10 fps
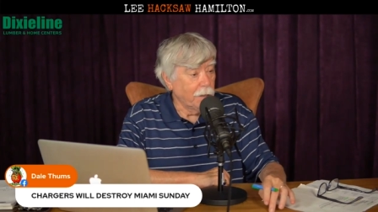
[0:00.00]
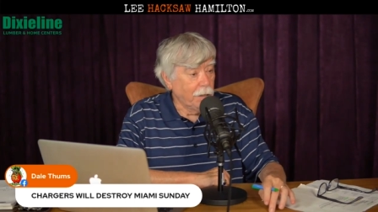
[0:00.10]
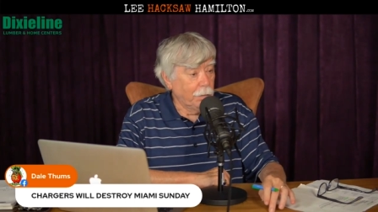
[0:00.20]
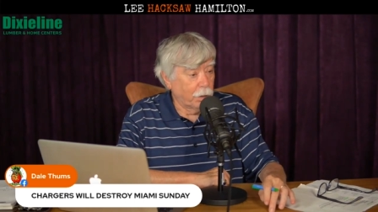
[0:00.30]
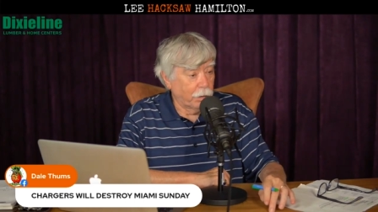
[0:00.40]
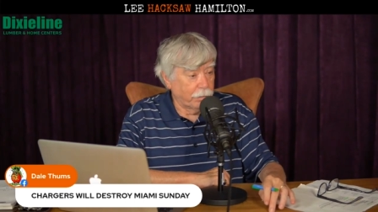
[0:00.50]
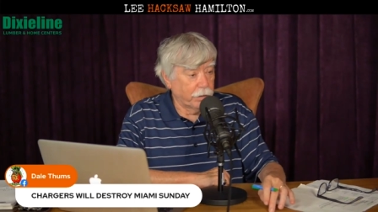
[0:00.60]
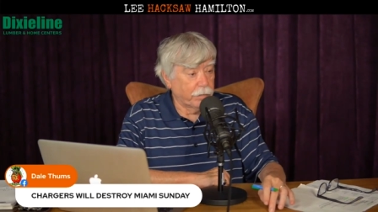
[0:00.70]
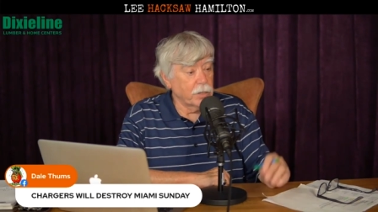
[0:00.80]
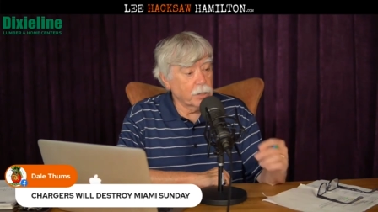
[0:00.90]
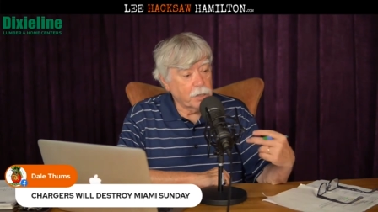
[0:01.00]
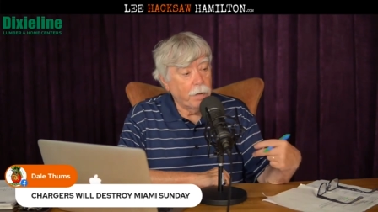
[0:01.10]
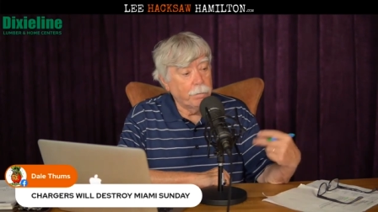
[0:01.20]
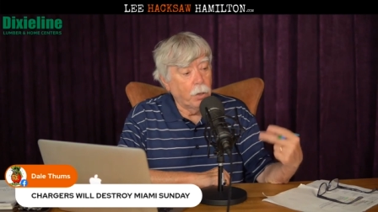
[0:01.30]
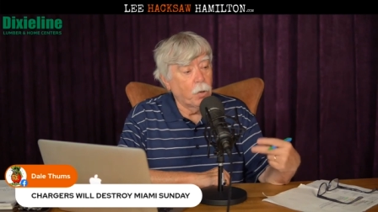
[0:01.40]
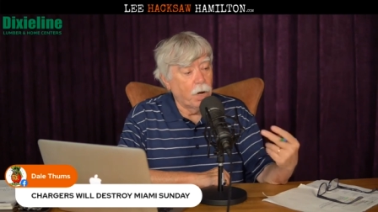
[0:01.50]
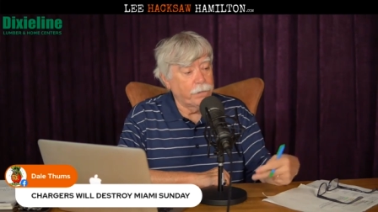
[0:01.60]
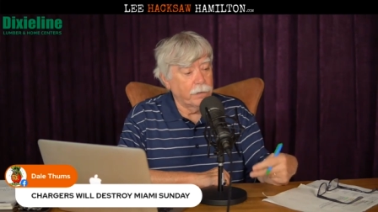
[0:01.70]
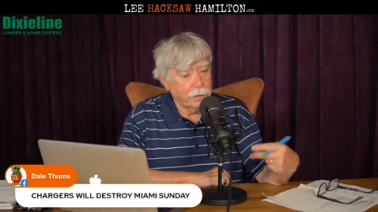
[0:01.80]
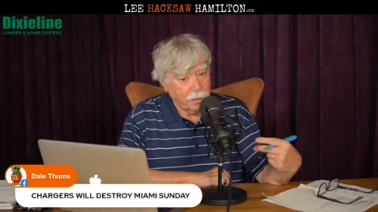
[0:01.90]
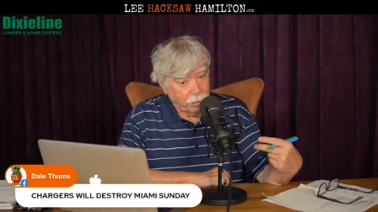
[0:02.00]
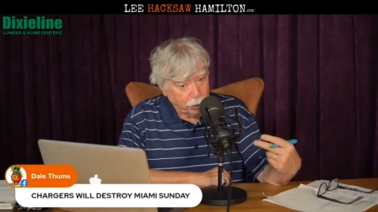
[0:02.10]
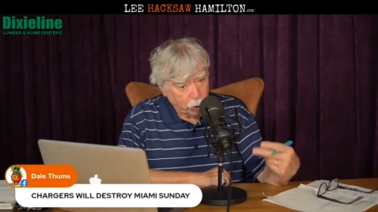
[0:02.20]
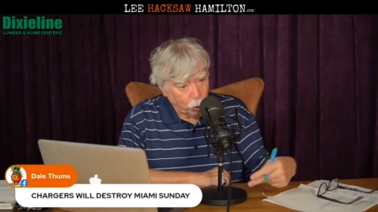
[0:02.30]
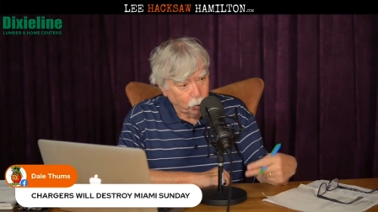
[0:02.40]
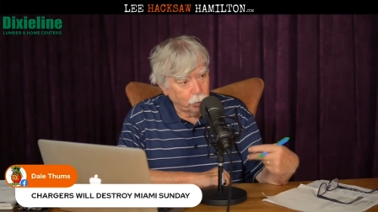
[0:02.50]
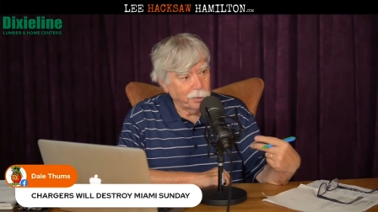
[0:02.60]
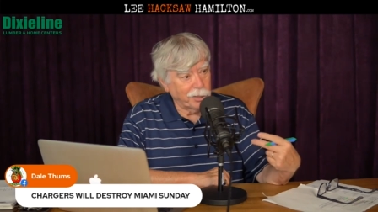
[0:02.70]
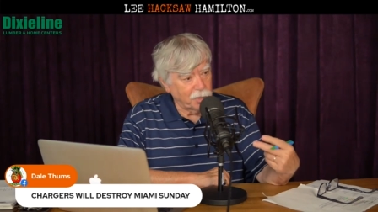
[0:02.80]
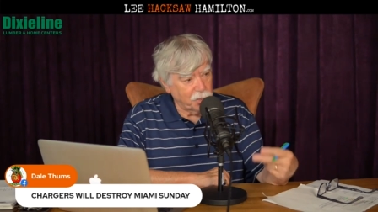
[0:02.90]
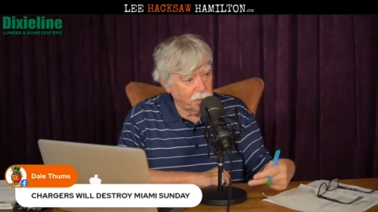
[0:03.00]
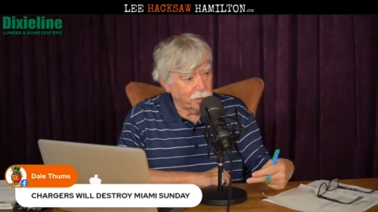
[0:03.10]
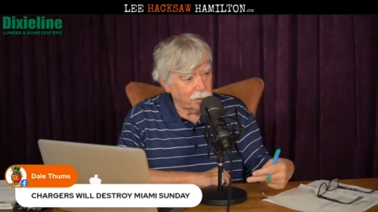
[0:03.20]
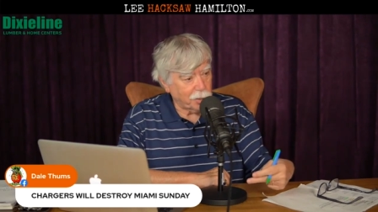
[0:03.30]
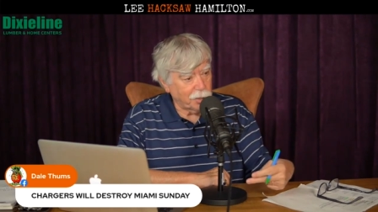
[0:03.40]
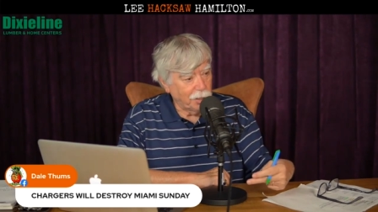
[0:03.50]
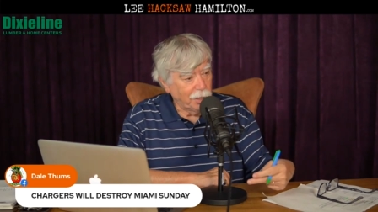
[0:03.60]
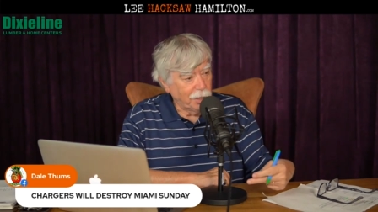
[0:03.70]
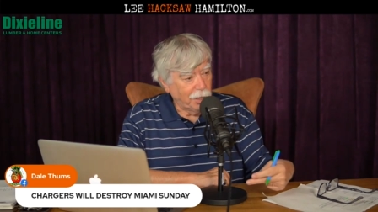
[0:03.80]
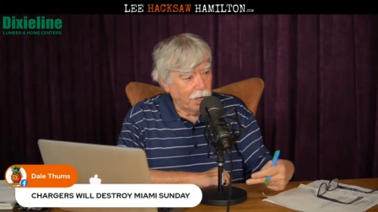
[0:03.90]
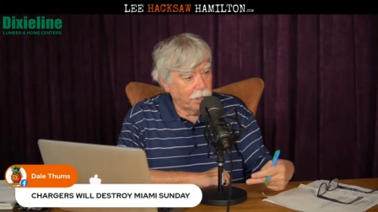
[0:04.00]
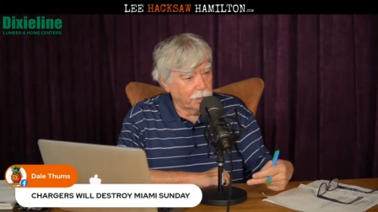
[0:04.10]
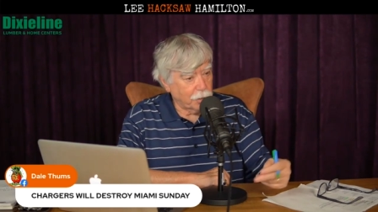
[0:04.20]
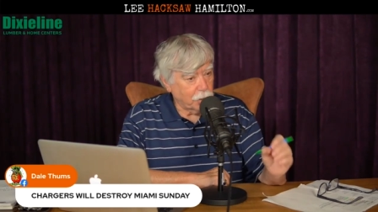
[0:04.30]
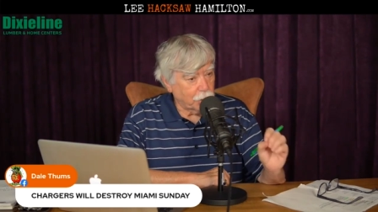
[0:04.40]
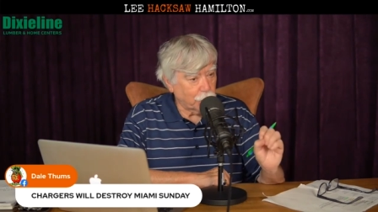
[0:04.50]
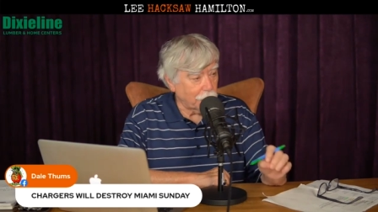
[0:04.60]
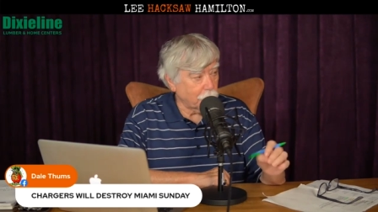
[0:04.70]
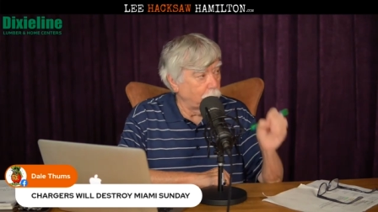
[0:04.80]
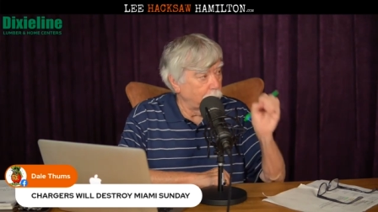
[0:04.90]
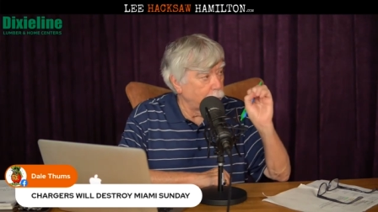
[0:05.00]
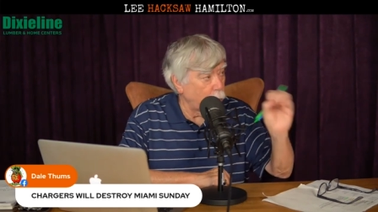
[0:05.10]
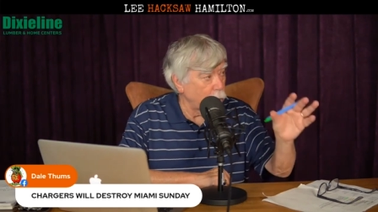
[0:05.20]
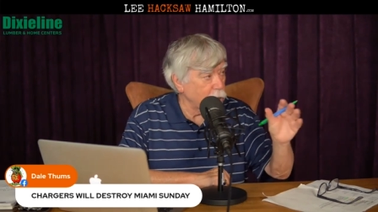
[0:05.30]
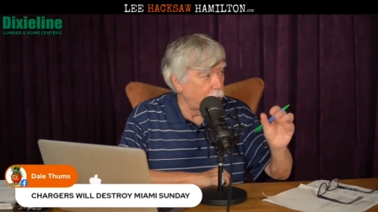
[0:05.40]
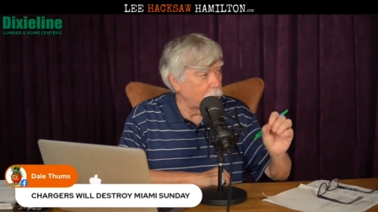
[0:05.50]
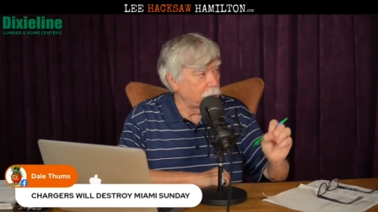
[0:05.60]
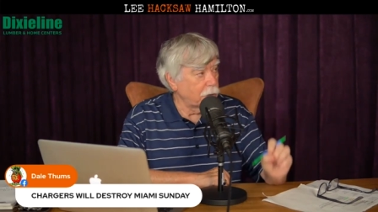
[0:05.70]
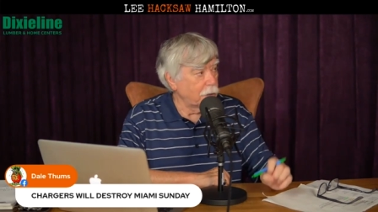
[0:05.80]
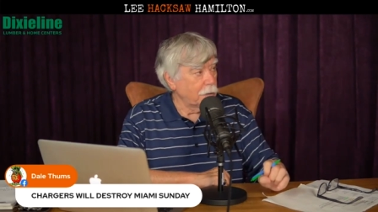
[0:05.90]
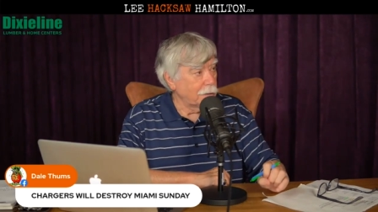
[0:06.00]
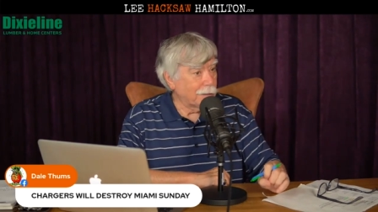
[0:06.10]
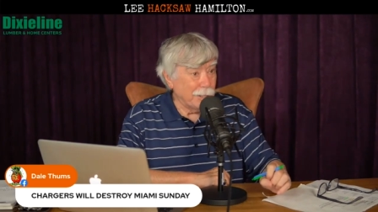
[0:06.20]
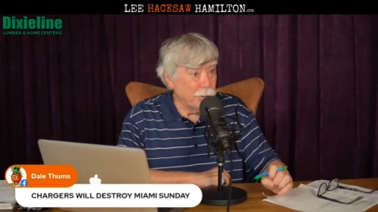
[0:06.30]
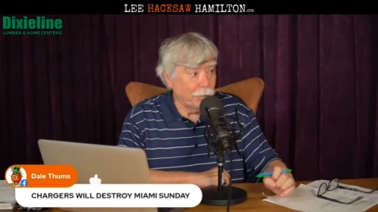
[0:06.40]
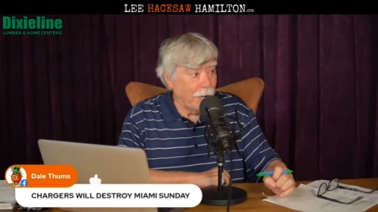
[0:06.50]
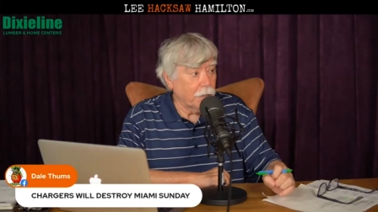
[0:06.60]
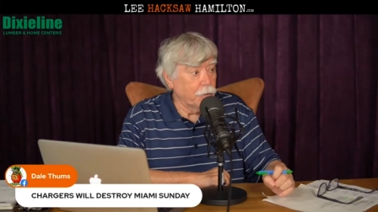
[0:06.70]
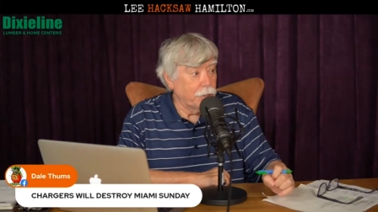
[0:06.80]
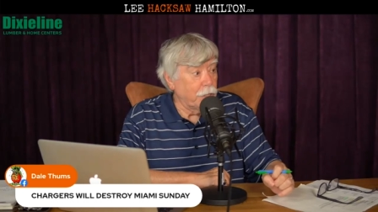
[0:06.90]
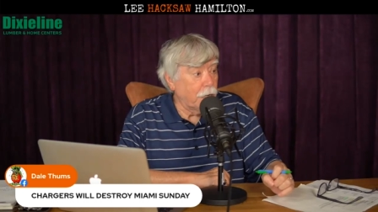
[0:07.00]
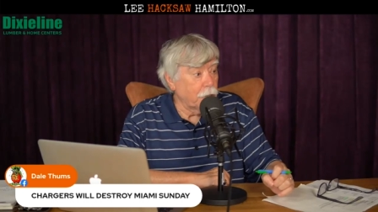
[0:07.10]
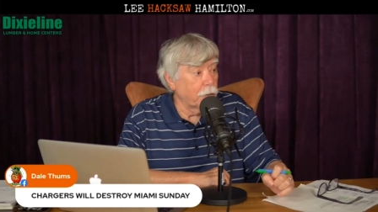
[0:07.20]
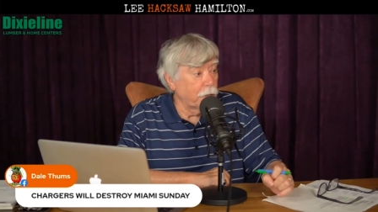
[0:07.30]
But if, if this tempo offense that I've been told exists and it's shotgun balls out, then you're not, he's not going to